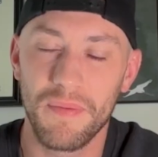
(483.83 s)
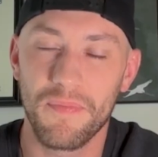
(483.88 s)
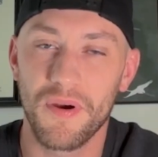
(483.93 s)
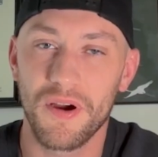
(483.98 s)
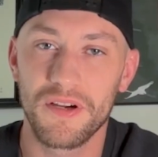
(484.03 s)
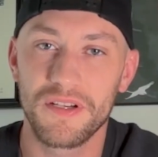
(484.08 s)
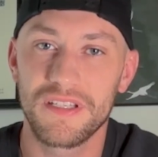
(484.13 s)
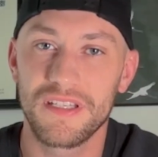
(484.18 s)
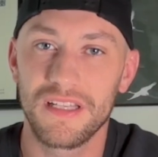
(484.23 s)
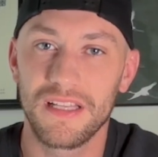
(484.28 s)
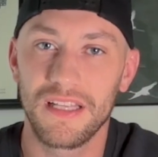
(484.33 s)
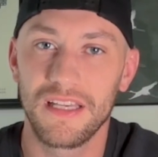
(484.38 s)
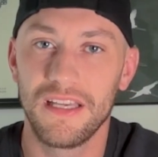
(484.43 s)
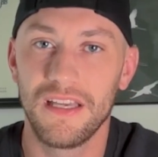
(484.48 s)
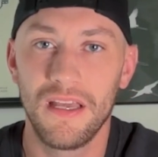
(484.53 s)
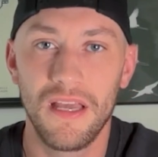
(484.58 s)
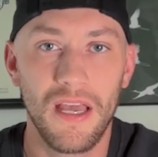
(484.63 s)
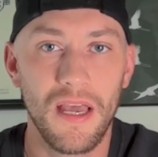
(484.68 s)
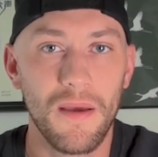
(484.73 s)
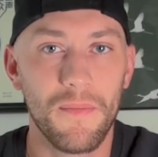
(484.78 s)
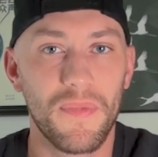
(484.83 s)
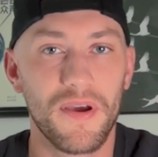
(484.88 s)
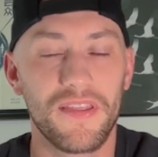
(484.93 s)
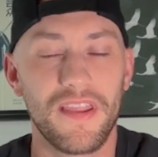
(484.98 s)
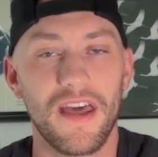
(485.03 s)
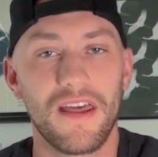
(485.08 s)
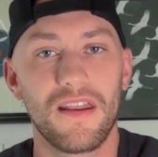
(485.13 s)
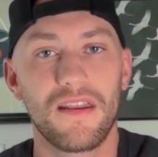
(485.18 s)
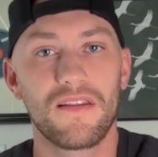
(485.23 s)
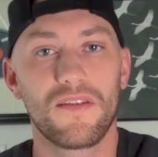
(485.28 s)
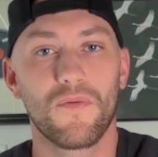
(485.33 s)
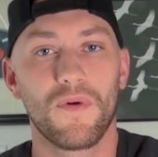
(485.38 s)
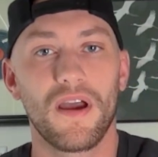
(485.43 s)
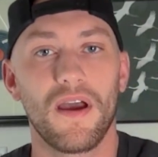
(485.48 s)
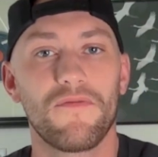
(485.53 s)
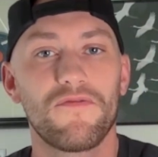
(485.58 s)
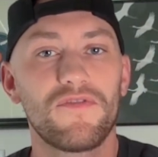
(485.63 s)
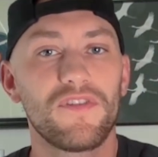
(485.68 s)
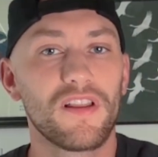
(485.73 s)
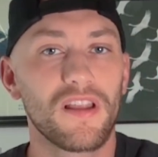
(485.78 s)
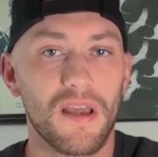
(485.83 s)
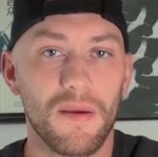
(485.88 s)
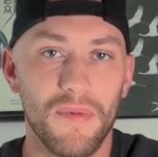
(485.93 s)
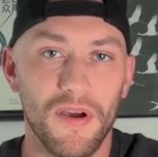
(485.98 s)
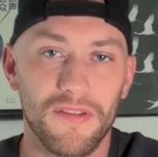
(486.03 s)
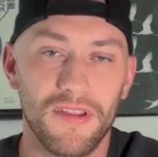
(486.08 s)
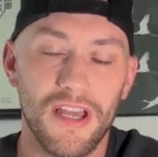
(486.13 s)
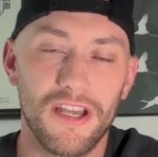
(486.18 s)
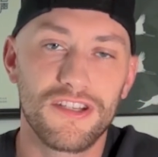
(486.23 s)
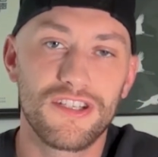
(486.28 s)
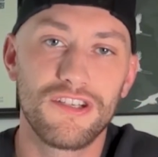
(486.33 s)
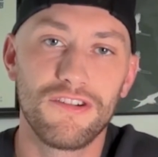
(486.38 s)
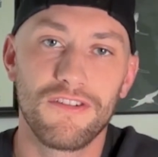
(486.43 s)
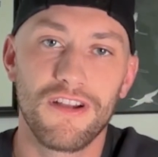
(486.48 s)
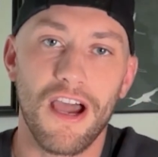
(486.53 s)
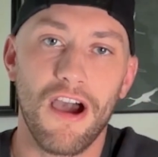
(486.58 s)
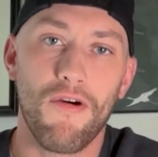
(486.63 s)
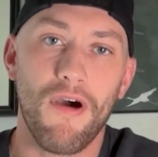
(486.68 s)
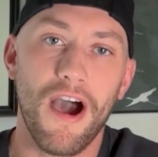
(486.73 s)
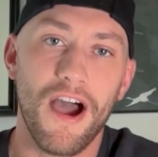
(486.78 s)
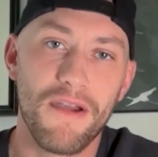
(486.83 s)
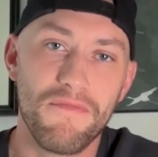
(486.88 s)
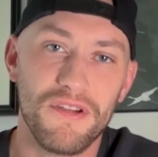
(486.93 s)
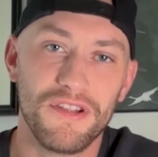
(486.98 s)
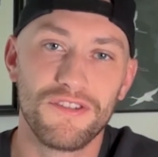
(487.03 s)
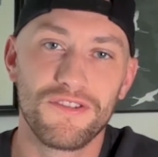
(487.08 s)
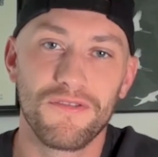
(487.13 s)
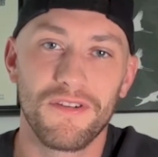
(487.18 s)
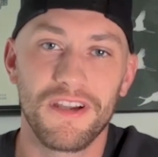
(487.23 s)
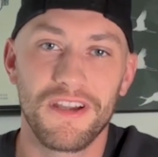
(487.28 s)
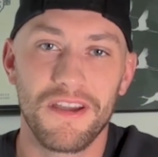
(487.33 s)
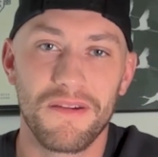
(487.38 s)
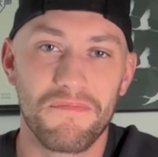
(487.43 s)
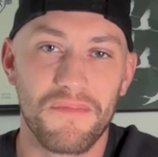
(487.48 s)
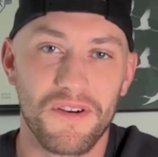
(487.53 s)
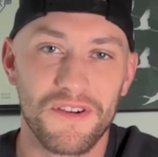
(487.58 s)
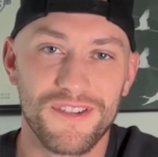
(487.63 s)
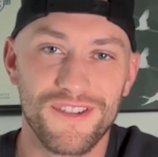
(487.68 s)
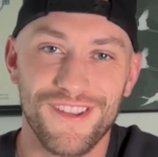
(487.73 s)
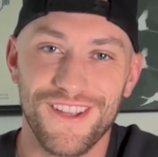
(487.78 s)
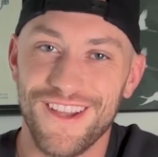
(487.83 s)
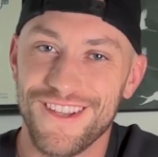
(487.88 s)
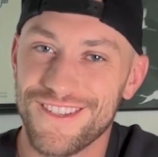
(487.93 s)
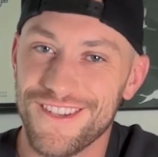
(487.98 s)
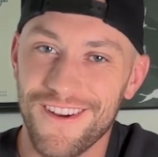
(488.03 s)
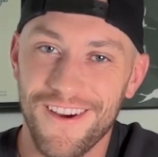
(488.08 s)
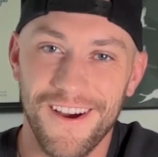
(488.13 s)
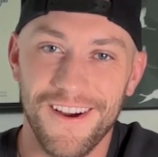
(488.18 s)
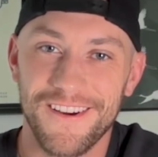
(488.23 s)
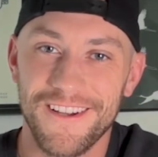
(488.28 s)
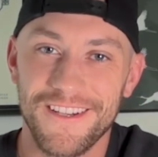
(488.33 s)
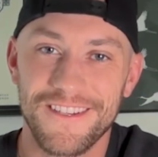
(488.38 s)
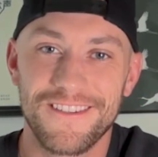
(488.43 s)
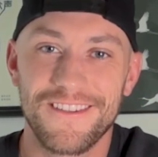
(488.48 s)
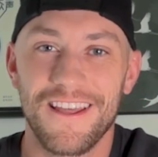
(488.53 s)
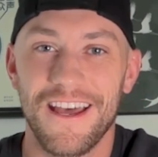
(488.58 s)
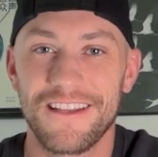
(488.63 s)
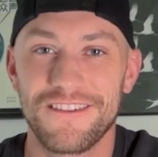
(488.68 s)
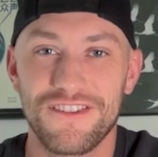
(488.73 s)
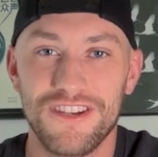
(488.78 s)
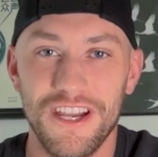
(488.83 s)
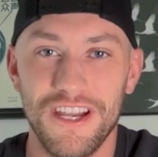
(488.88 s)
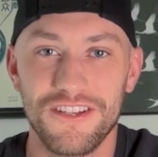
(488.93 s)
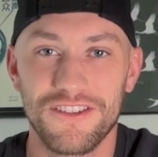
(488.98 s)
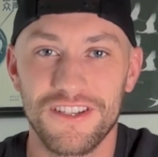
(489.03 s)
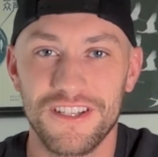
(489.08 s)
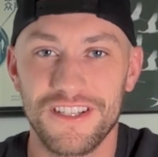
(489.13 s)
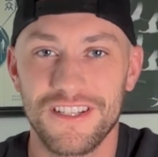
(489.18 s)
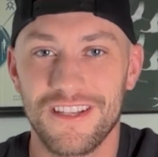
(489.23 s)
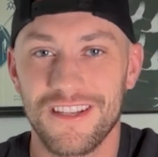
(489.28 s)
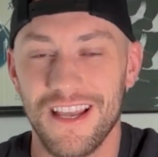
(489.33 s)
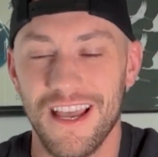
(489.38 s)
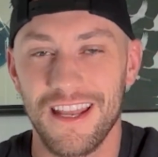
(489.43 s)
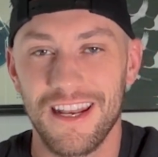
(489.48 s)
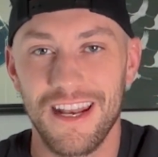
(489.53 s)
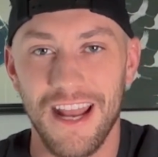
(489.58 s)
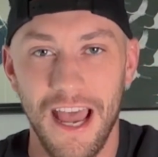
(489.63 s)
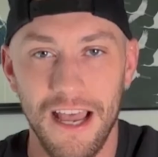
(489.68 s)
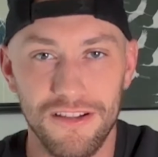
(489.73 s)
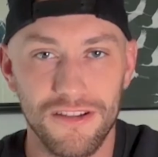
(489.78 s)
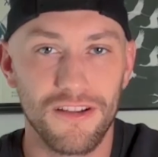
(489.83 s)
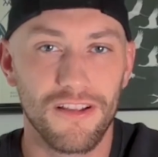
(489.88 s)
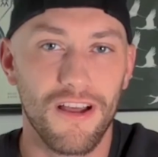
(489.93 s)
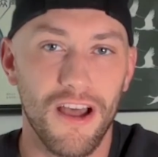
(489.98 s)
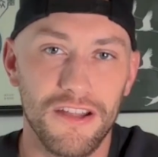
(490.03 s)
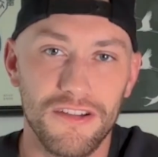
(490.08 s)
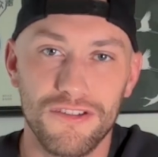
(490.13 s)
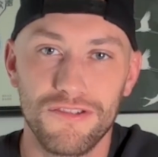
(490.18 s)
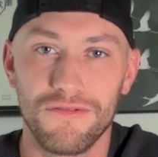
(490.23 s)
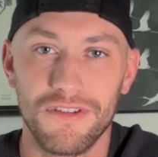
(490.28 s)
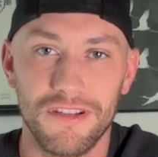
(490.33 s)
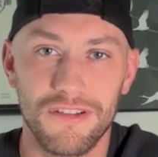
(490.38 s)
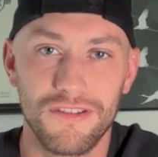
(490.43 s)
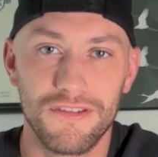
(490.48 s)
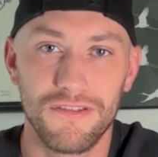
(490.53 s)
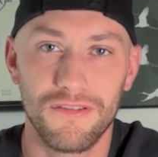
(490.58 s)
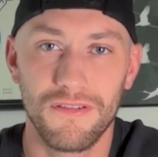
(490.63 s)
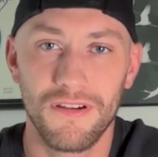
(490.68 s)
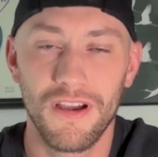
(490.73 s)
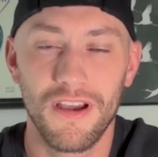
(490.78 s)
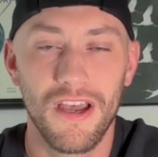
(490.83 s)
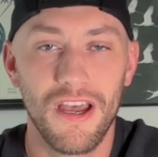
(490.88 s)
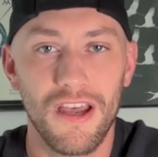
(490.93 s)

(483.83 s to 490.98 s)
personally, but then the way I'm feeling about that shoot and how I'm enjoying it personally as an artist, that changes and it adds a lot to it too.